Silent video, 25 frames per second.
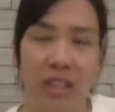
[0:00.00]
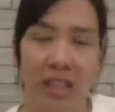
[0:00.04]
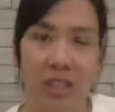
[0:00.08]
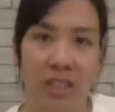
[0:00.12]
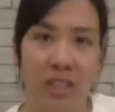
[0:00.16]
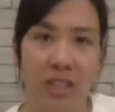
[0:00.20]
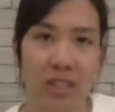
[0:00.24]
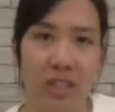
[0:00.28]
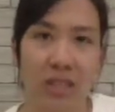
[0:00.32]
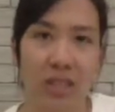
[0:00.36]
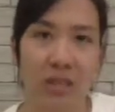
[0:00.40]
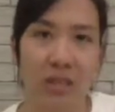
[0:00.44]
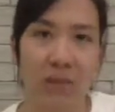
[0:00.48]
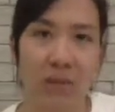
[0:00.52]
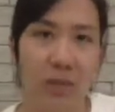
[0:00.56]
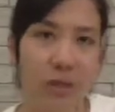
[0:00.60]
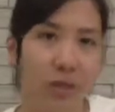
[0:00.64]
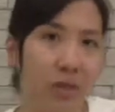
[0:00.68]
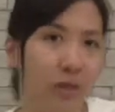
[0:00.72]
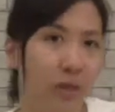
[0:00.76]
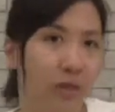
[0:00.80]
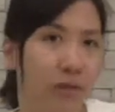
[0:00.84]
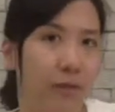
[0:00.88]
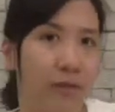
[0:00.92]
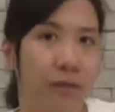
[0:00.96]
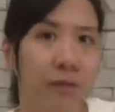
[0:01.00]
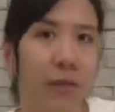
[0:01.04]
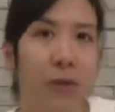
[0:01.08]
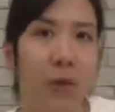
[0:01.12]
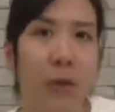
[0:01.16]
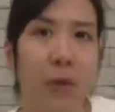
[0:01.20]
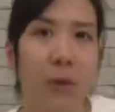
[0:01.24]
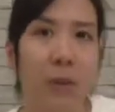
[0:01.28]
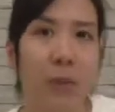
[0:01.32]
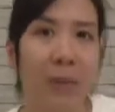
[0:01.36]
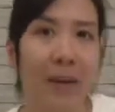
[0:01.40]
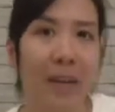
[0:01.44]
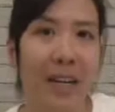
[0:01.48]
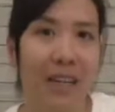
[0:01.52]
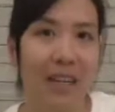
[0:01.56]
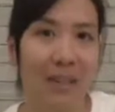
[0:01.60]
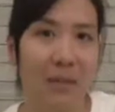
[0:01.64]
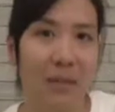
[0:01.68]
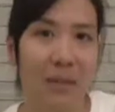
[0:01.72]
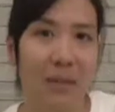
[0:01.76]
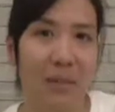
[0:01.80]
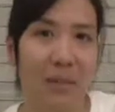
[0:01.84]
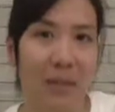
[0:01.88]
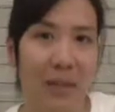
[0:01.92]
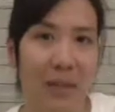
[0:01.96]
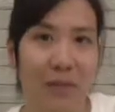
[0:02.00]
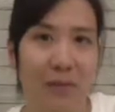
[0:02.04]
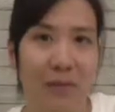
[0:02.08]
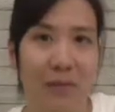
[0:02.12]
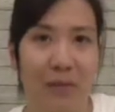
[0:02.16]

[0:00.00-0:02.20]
I just followed the flow. My husband paid